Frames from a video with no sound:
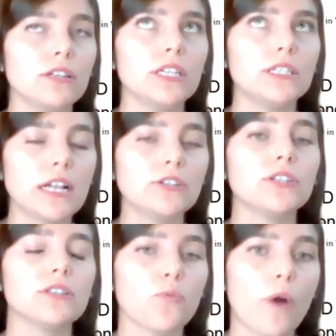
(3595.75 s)

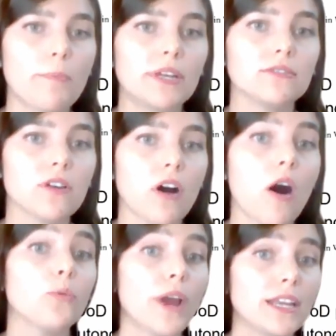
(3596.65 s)
intelligence in weapons
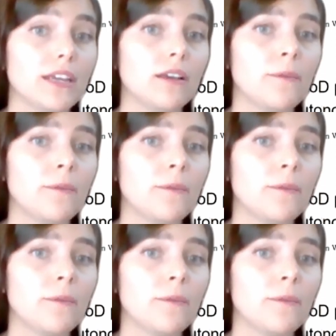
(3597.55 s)
already.